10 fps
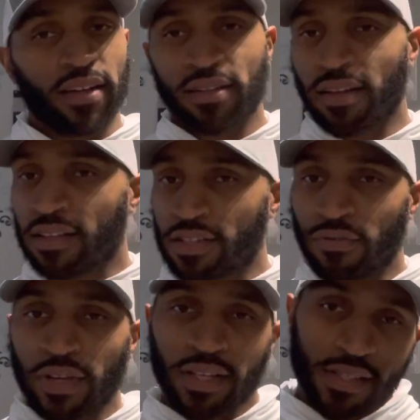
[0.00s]
doesn't
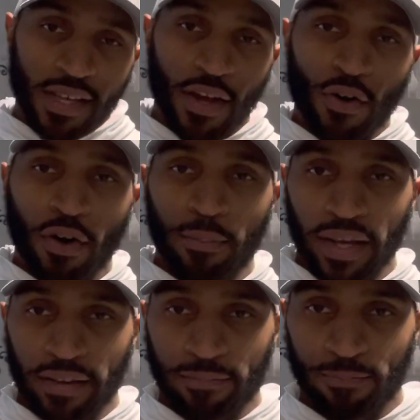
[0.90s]
really set on
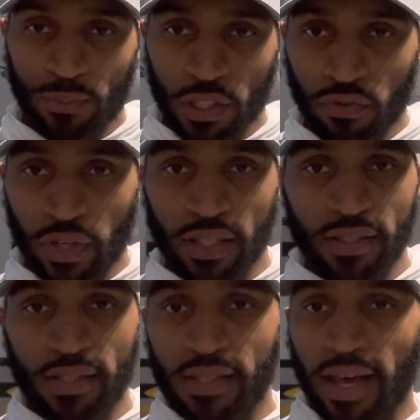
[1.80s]
me, doesn't really
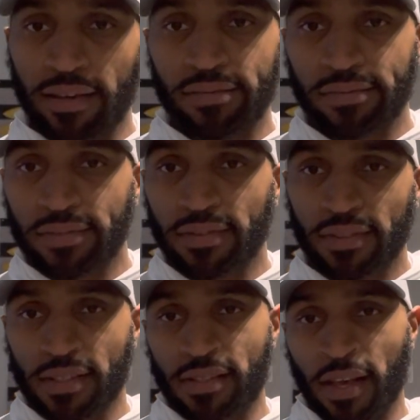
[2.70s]
set
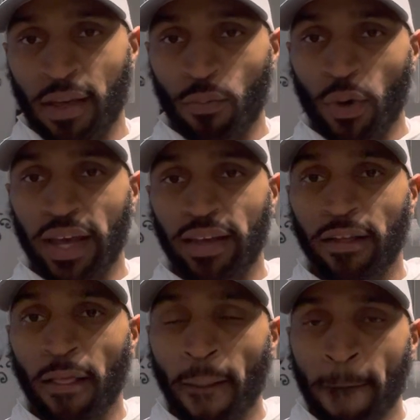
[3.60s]
the same way,
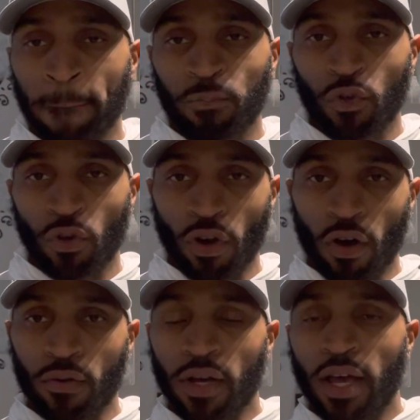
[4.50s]
you
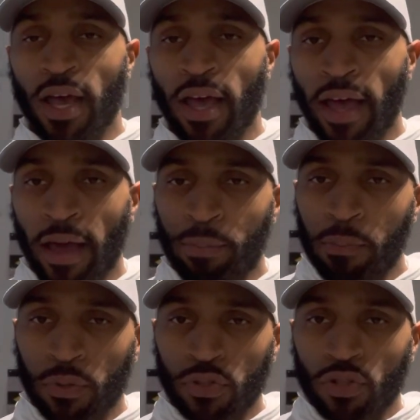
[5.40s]
know? And
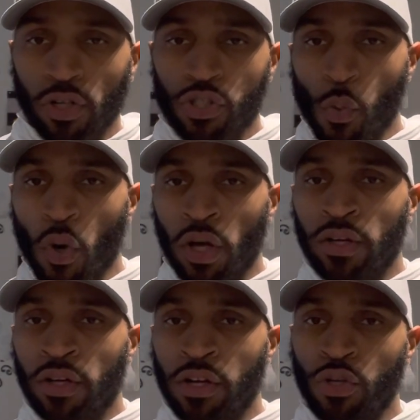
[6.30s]
people start to
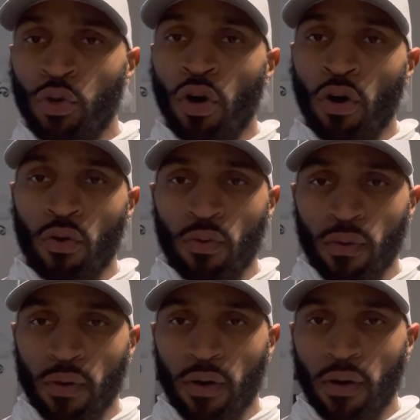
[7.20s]
wonder,
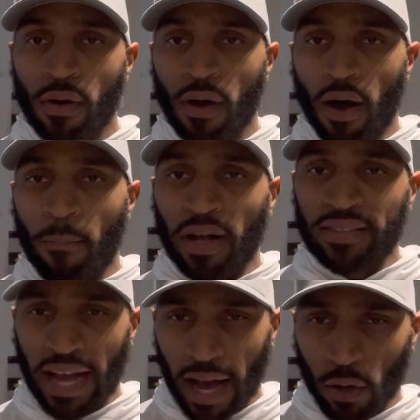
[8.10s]
about
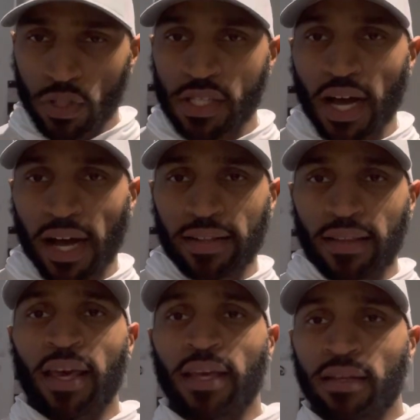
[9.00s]
the outside
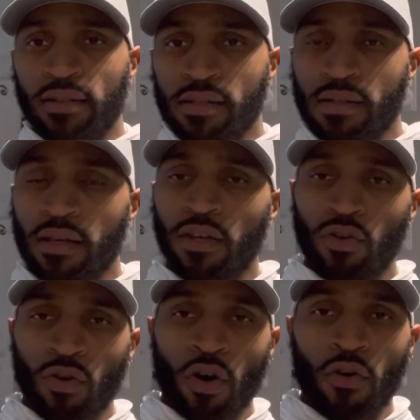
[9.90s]
things,
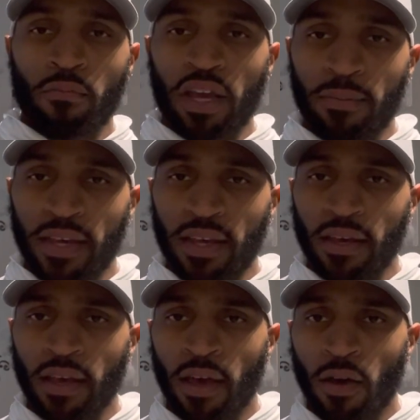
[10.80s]

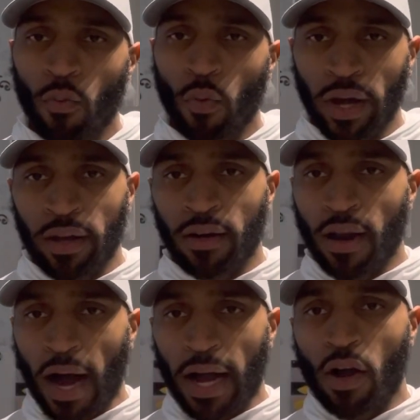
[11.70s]
maybe when
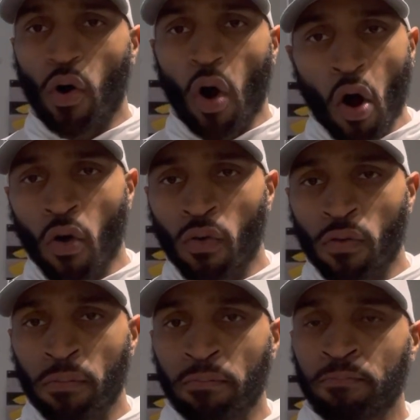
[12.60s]
I go
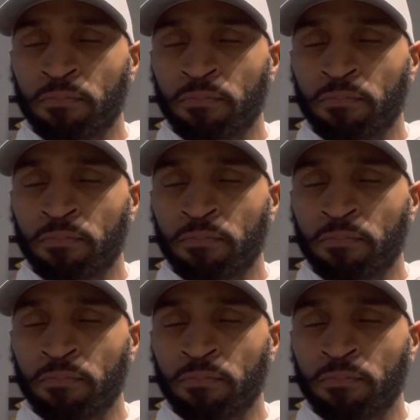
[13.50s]
home,